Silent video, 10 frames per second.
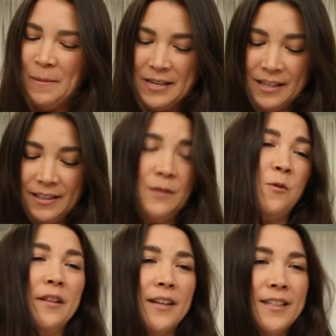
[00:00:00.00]
easy
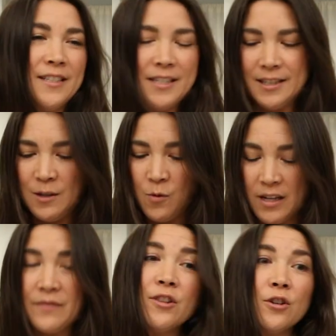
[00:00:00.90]
one, that's an easy
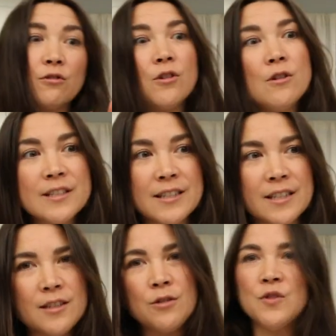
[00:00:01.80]
one. Even the granola is
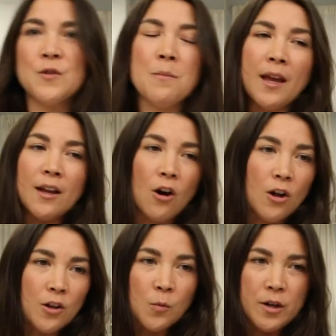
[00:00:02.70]
easy, you just make it
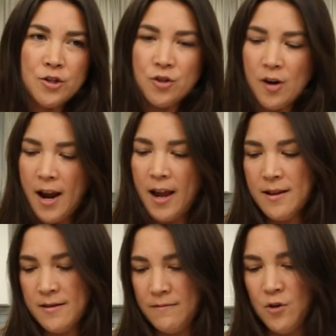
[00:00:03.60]
all on one
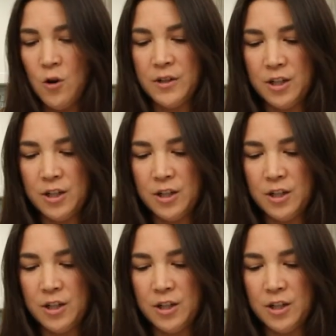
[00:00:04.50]
tray, no